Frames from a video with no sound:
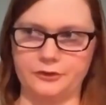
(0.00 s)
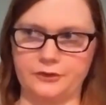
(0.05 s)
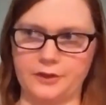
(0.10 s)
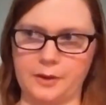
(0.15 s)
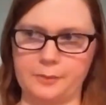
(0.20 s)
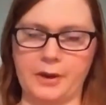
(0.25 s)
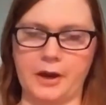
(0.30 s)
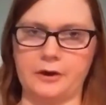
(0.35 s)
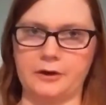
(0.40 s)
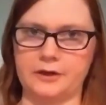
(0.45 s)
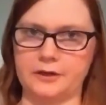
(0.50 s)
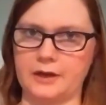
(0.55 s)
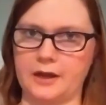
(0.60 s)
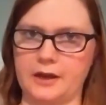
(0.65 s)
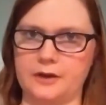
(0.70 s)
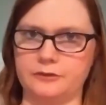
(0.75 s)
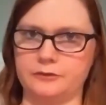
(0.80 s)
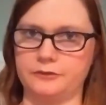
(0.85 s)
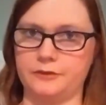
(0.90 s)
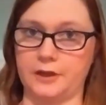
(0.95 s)
same paring
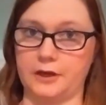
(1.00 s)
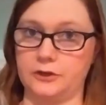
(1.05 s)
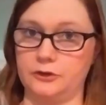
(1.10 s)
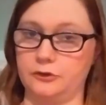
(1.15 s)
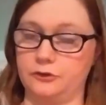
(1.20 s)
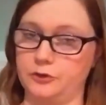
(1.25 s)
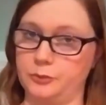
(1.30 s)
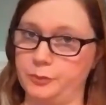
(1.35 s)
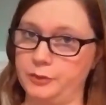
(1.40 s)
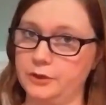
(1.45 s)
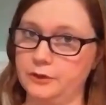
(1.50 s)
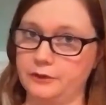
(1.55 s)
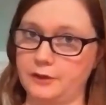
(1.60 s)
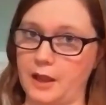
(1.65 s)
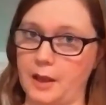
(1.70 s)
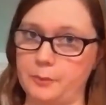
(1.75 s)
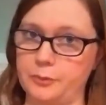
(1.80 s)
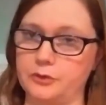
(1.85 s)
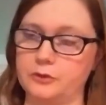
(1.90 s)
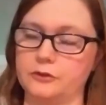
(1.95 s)
knife that I use to peel the
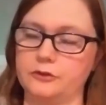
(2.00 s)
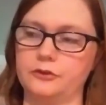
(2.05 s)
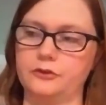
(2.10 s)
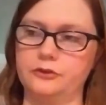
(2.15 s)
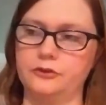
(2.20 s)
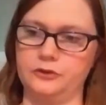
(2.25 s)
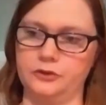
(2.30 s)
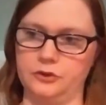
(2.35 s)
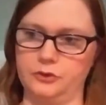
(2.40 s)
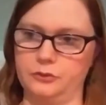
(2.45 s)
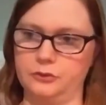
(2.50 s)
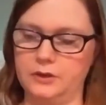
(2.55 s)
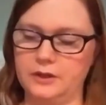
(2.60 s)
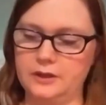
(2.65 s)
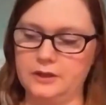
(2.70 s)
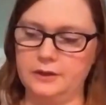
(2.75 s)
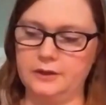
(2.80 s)
apples to